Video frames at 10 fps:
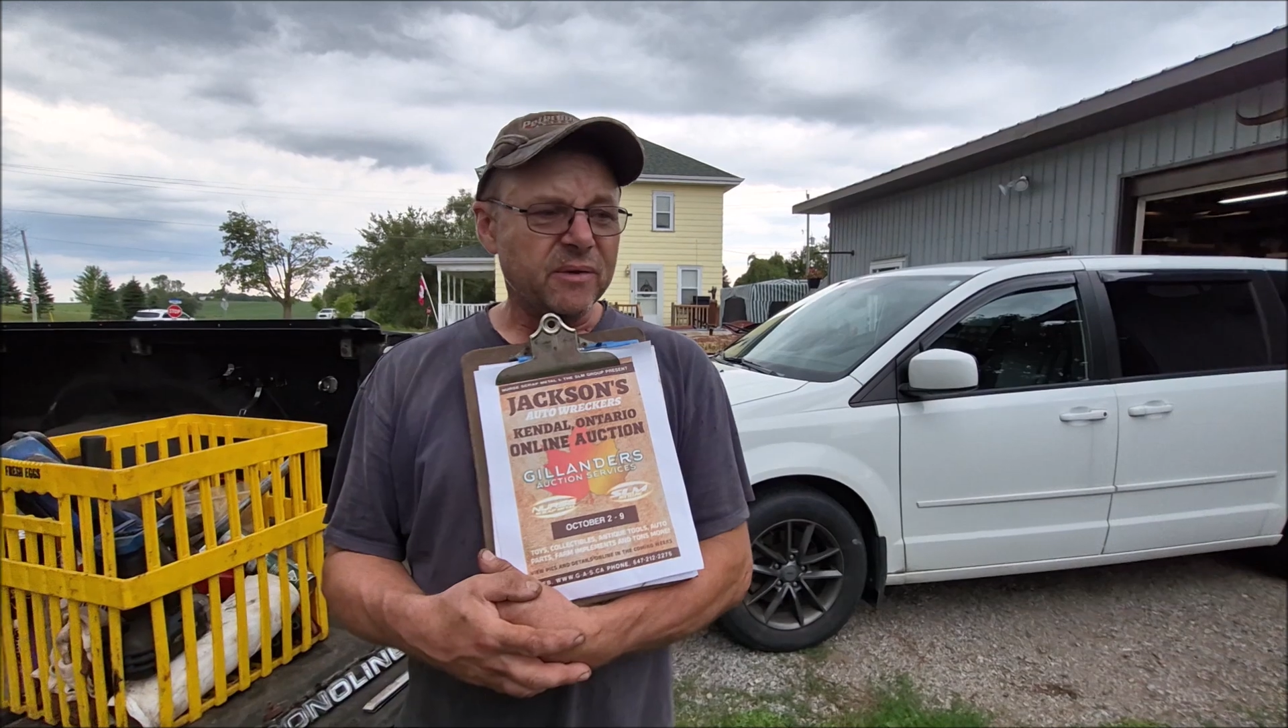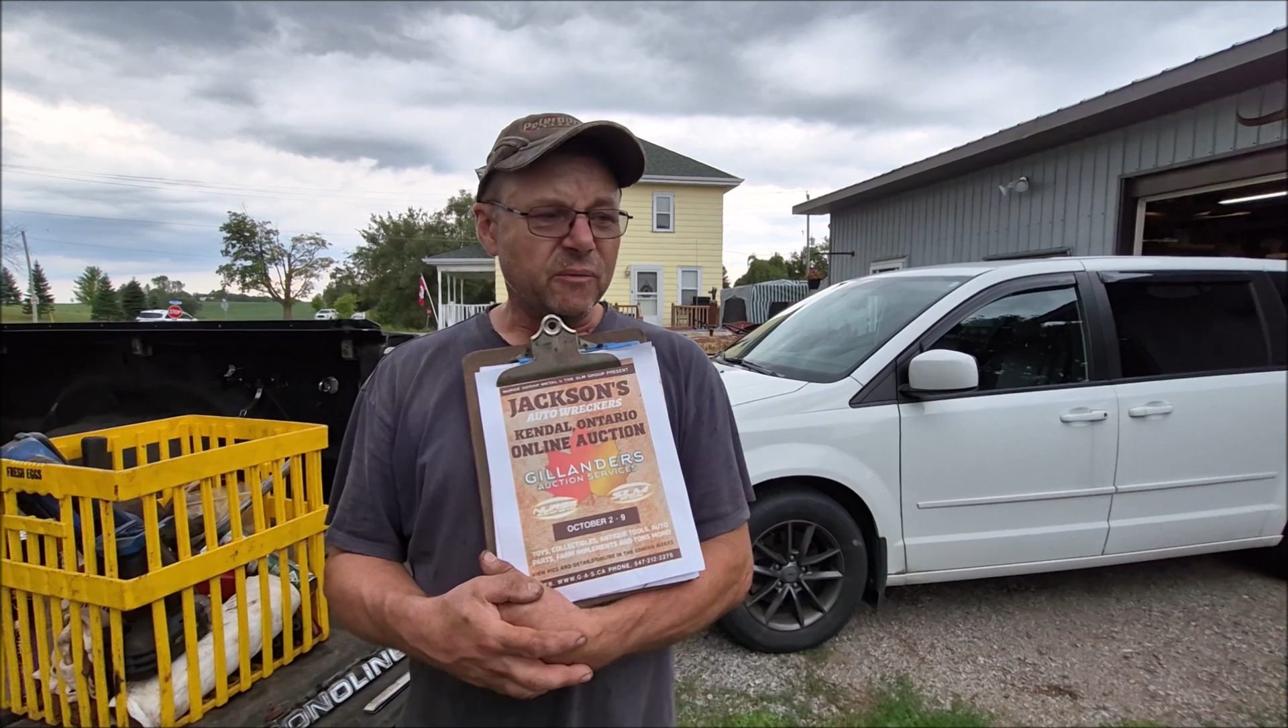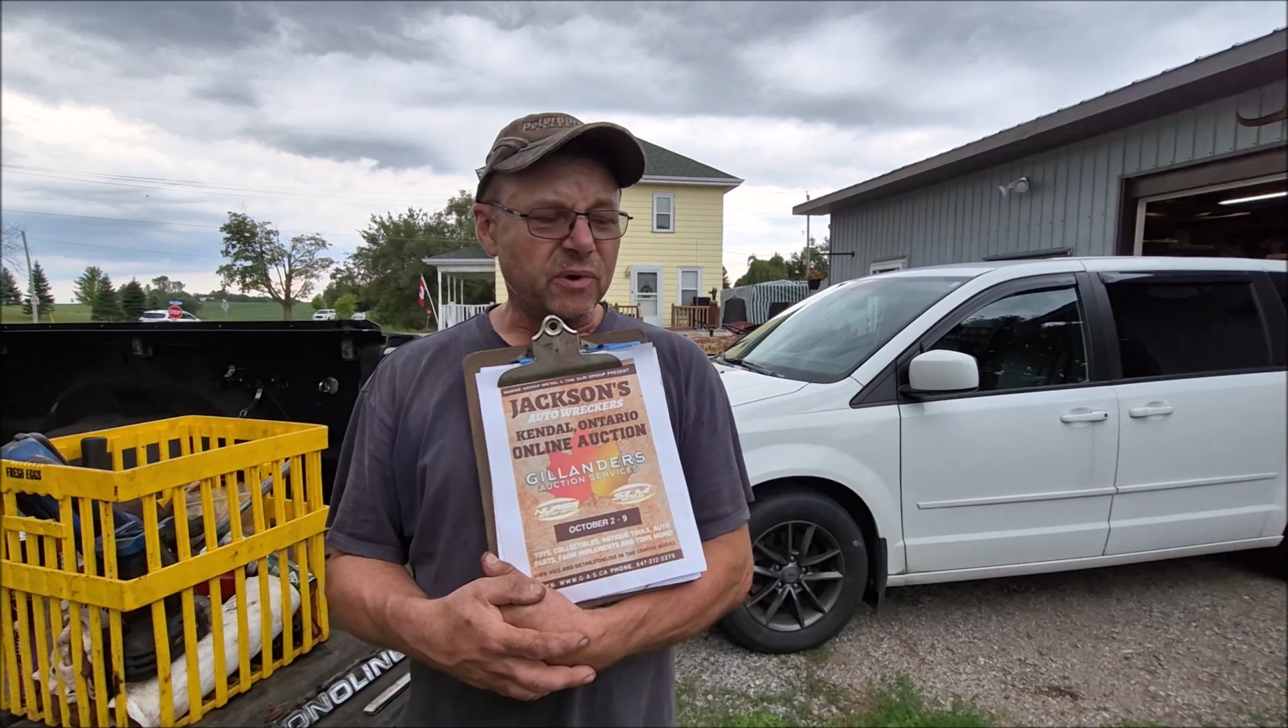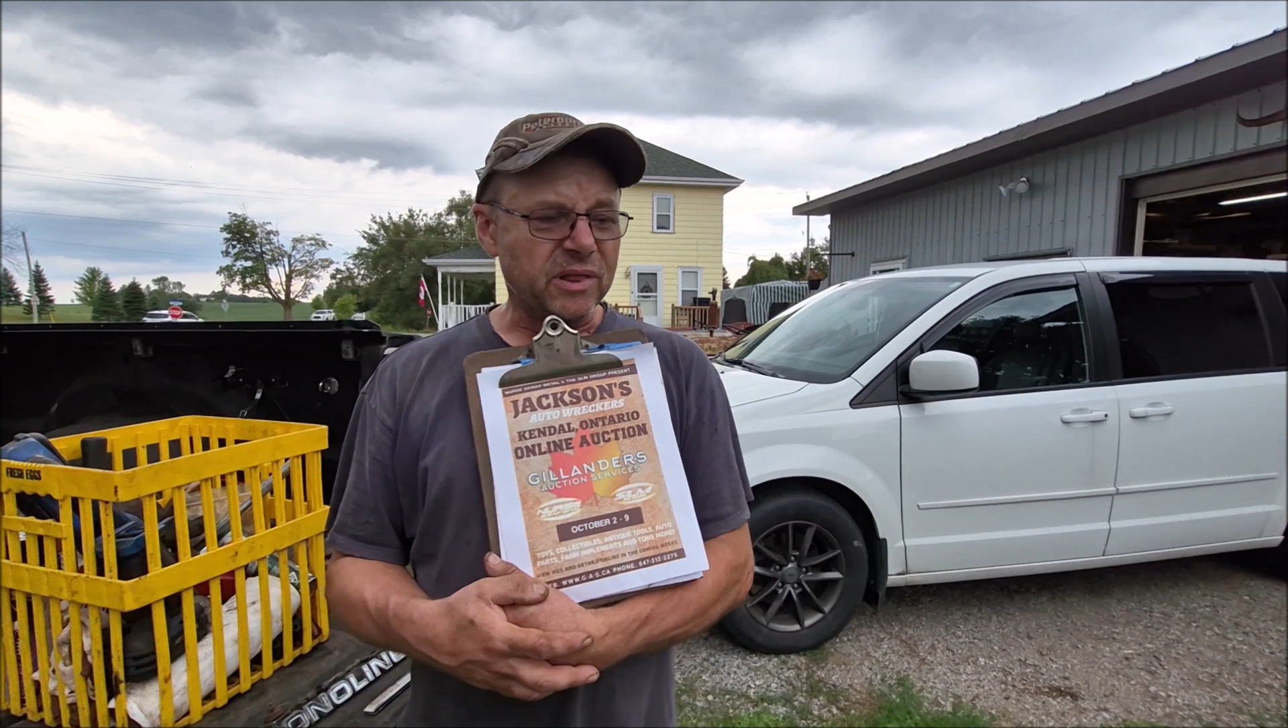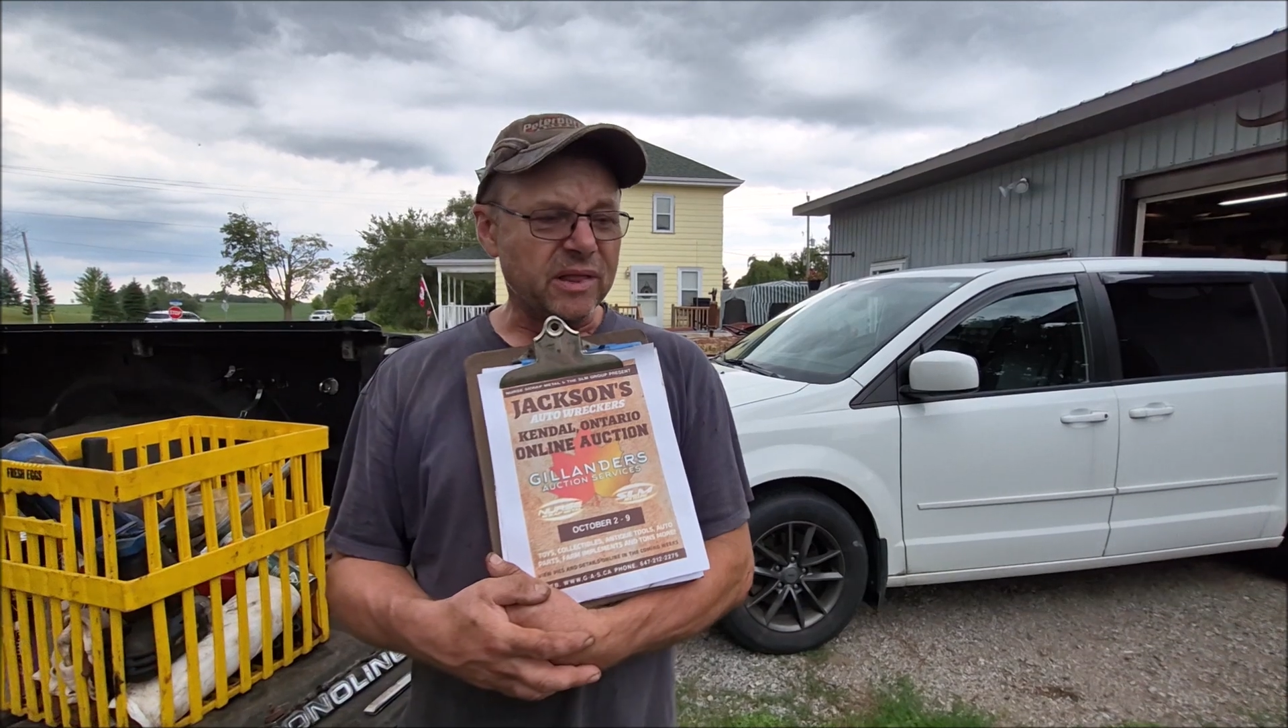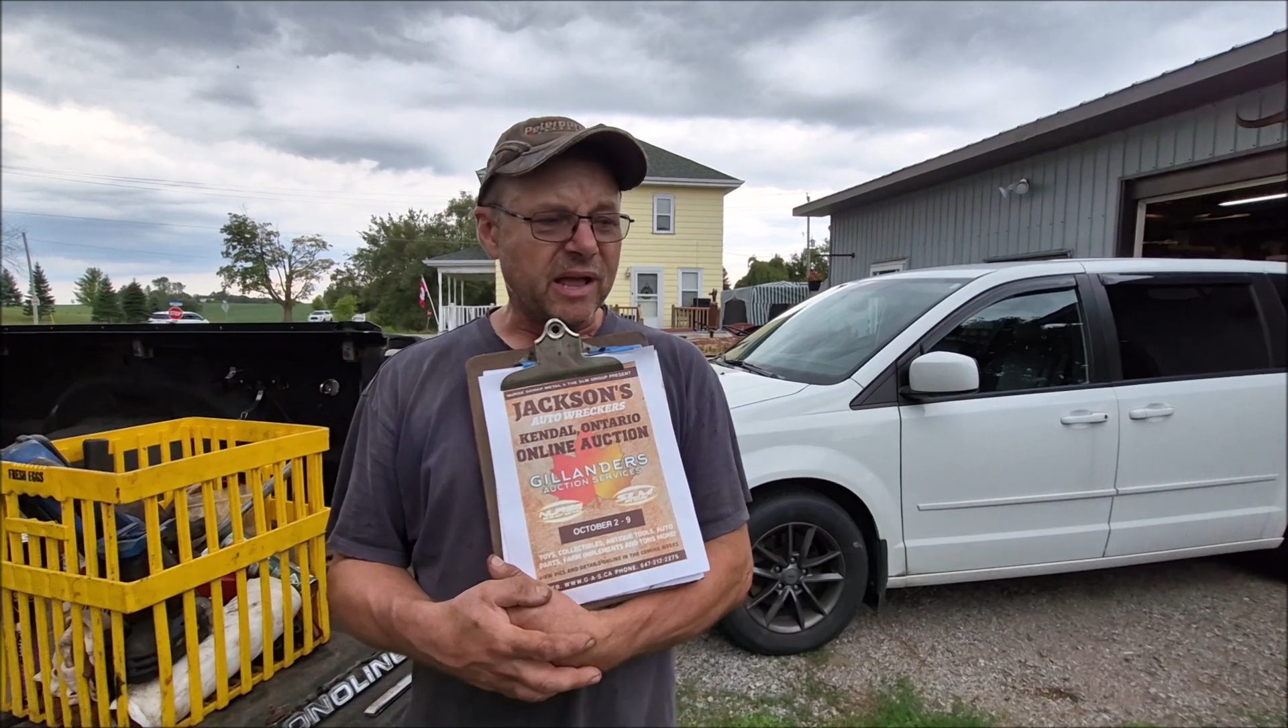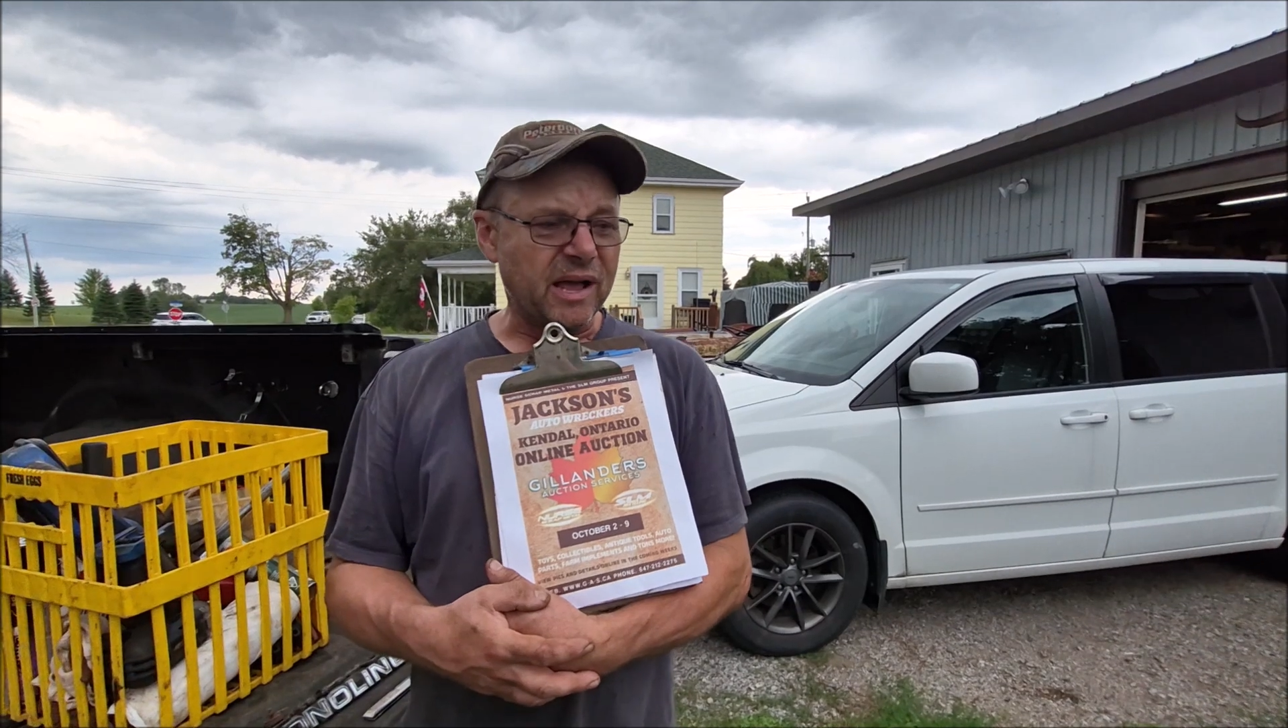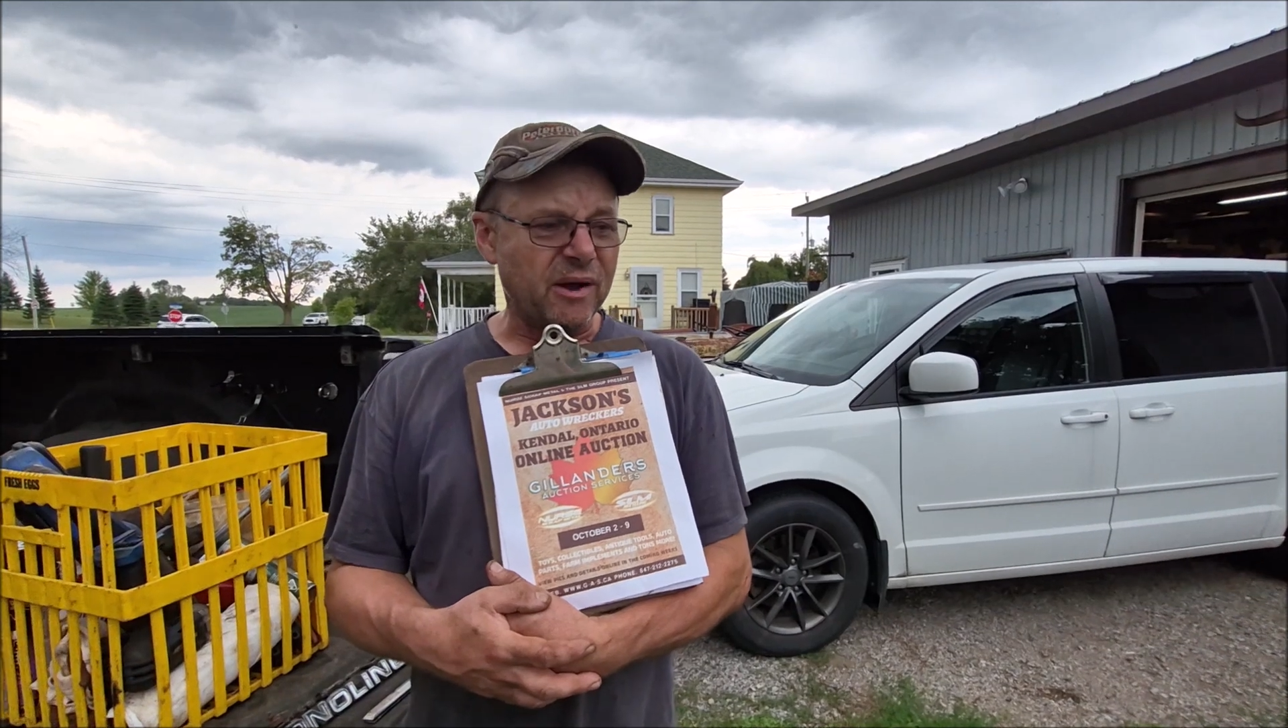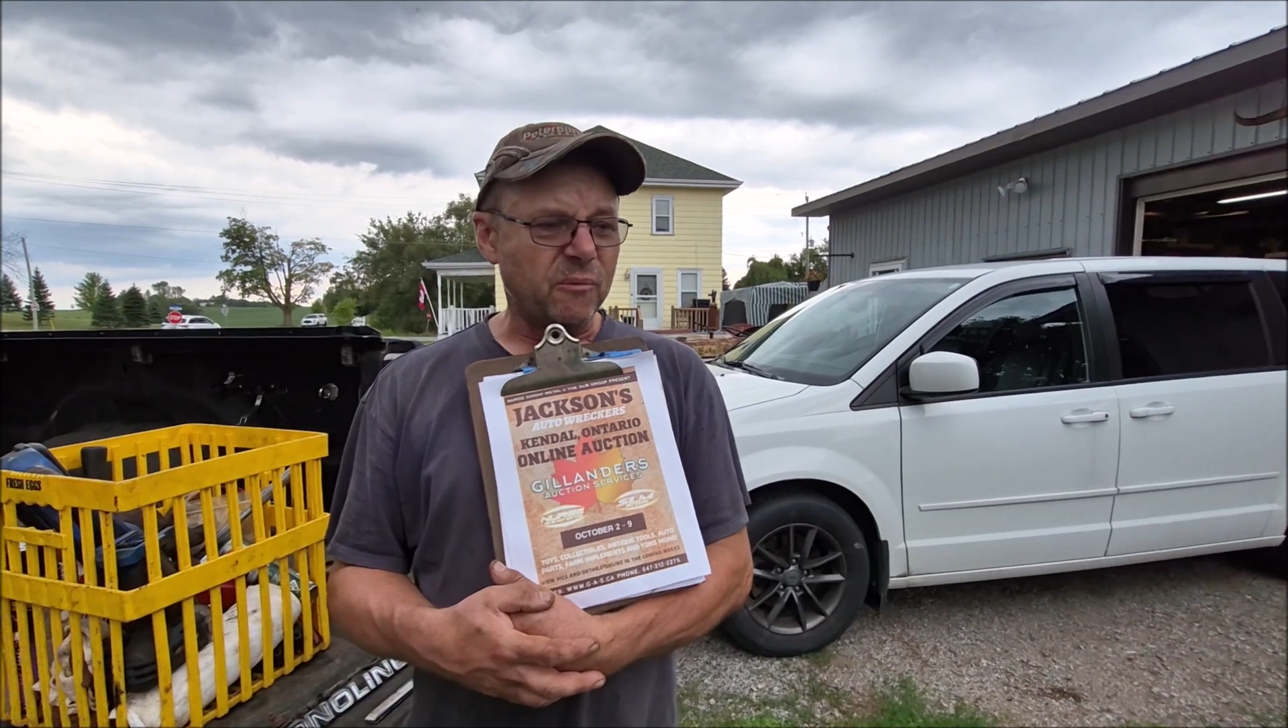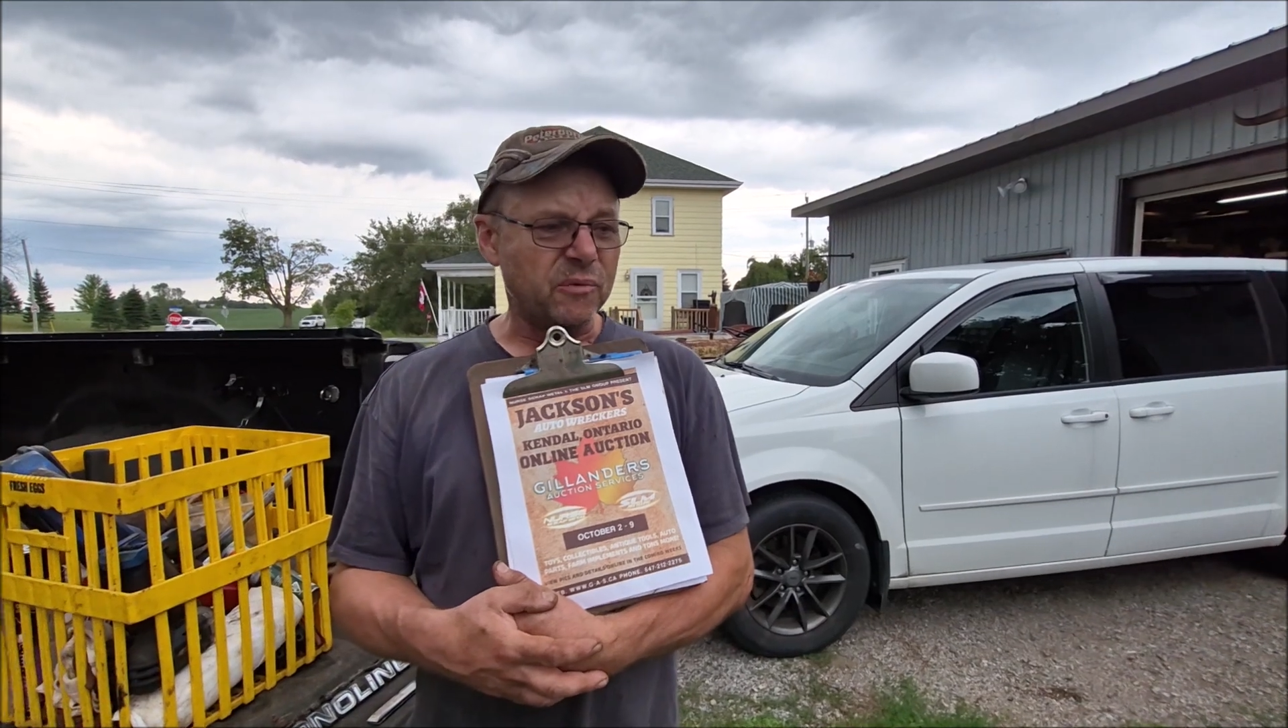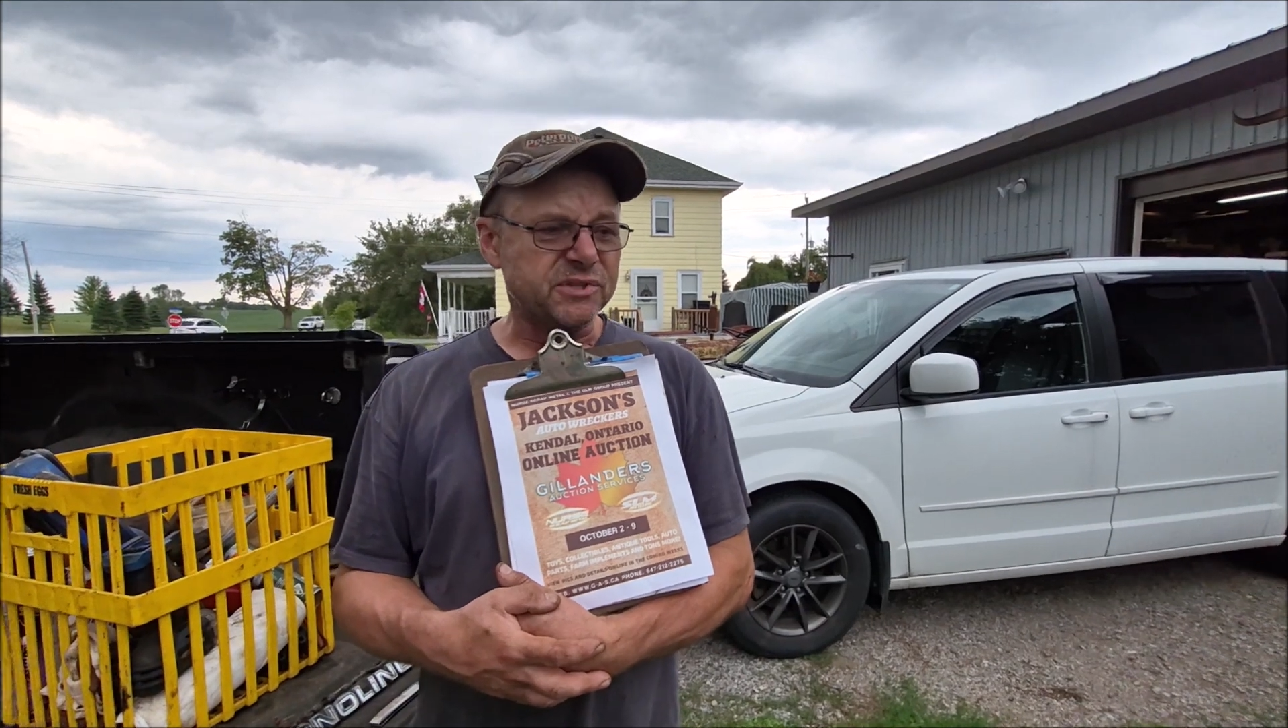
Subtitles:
we'll